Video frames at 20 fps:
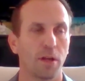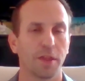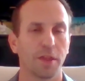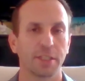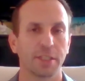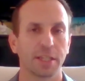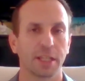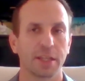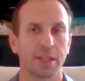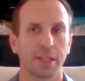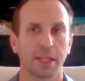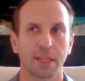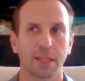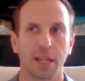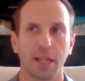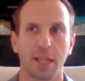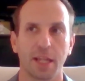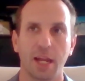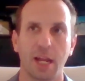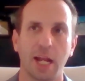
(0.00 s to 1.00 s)
of the things I think that
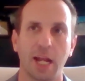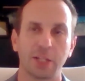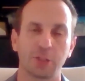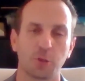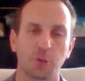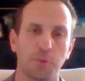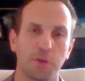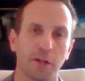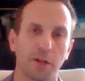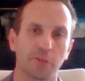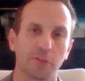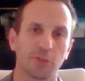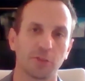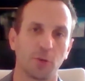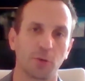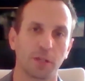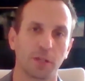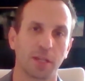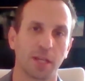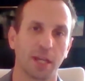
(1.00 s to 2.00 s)
a lot of high school players
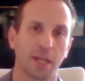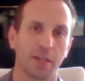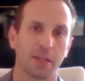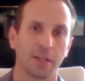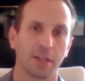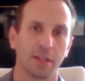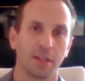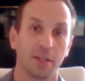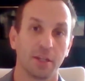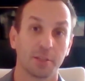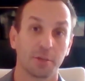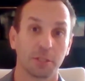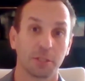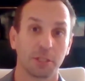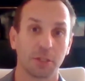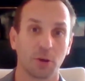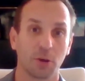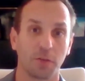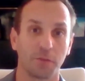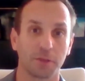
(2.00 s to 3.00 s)
don't get, just
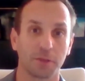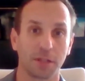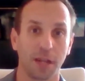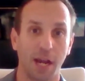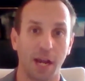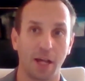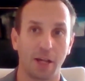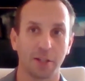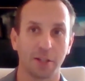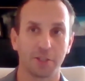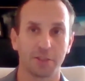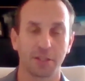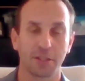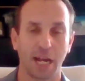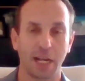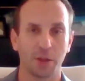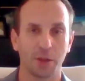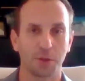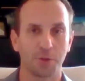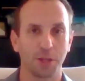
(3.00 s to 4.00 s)
to go off to college, I
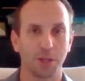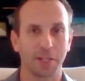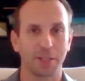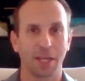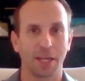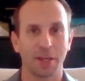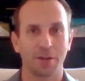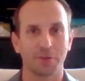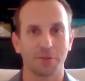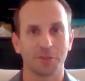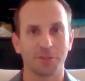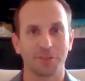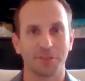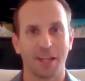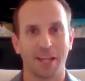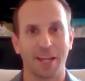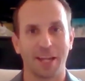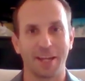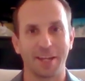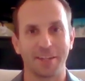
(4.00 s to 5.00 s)
don't think they
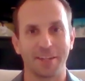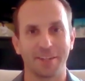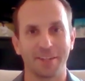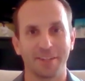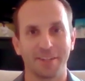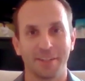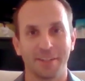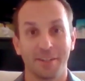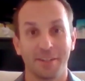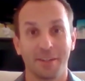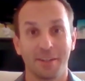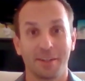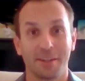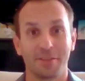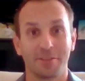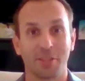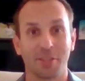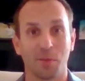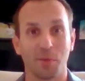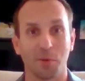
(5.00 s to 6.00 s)
understand
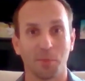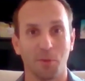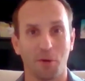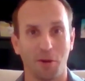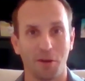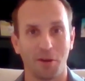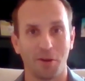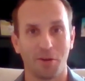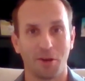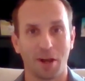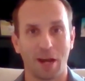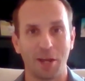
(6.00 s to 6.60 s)
summer ball.